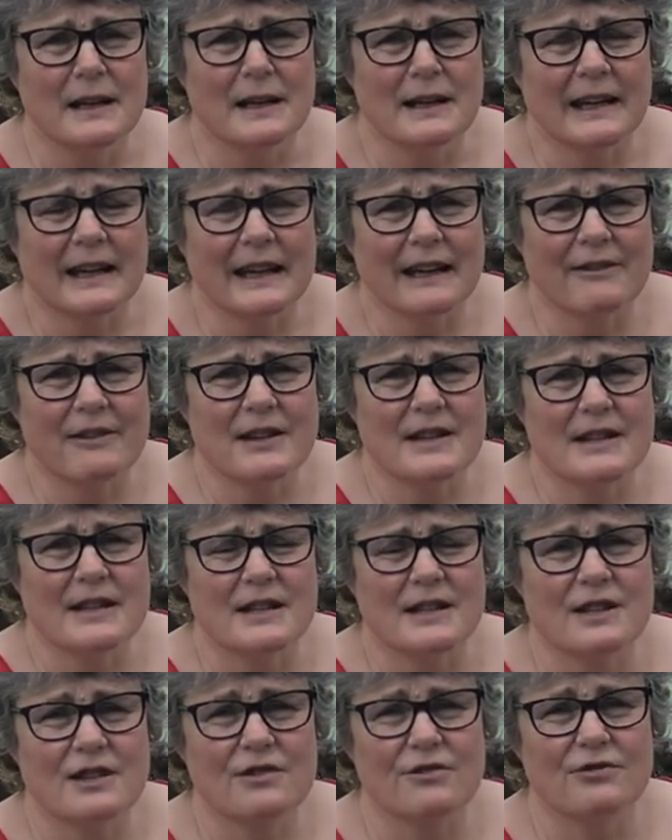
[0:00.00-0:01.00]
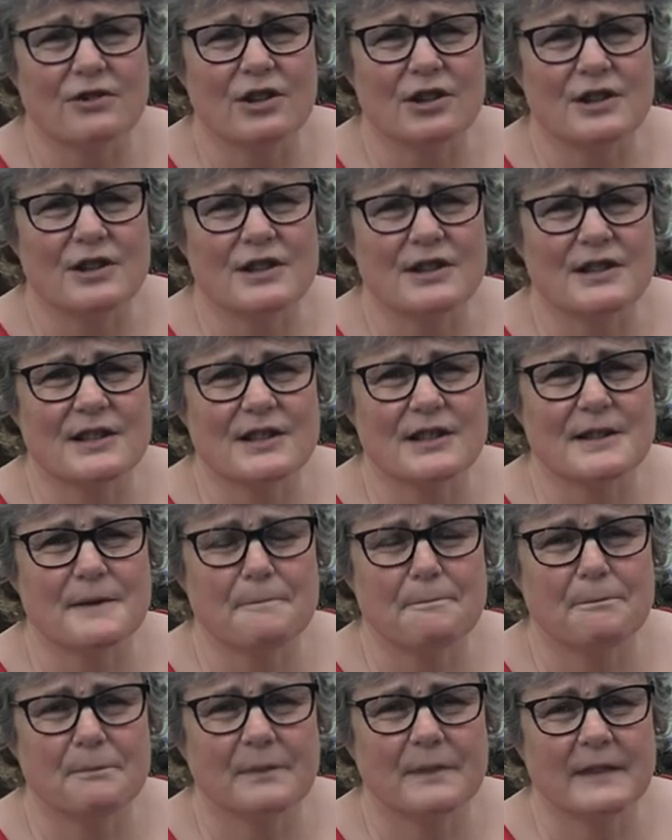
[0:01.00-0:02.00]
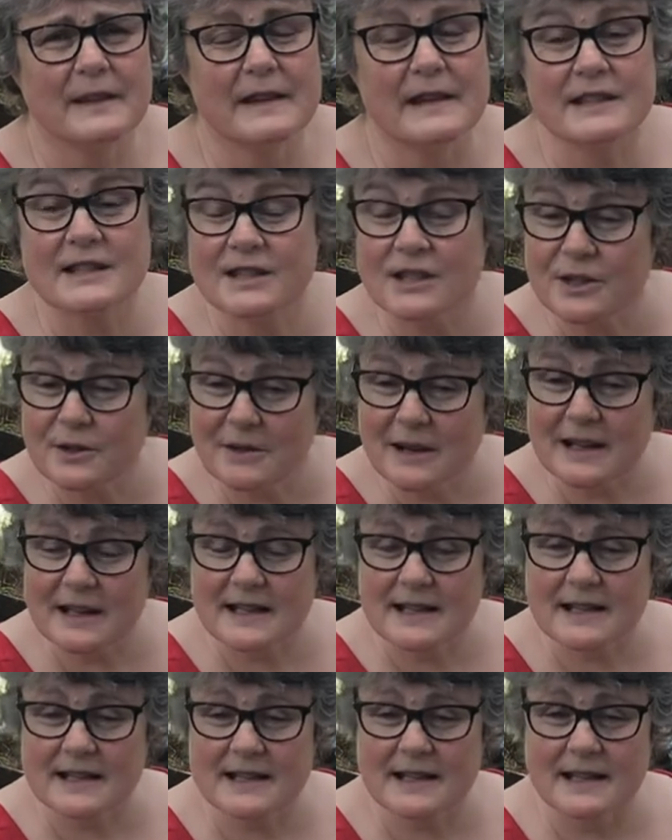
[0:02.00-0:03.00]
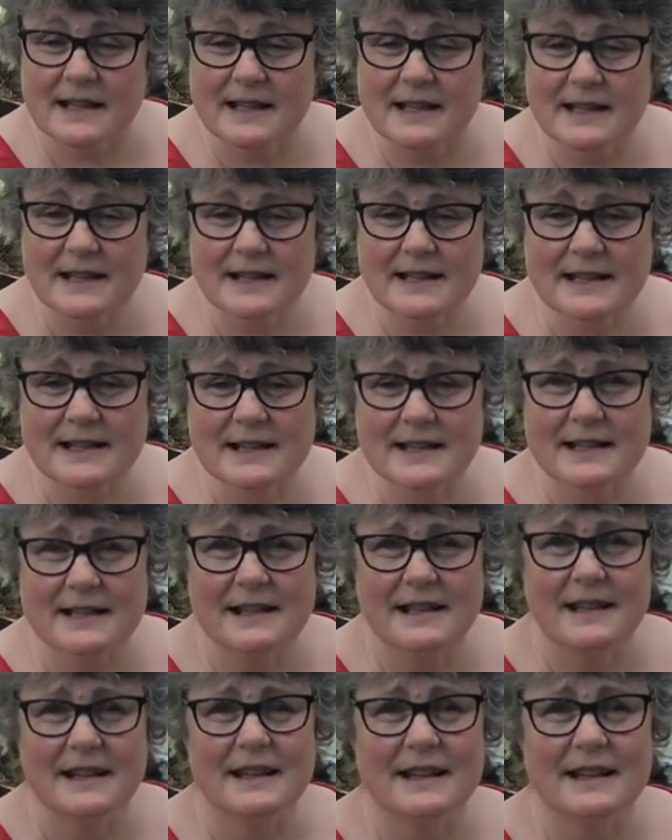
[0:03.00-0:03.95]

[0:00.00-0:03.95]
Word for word: carried his cross? And there's two answers to this.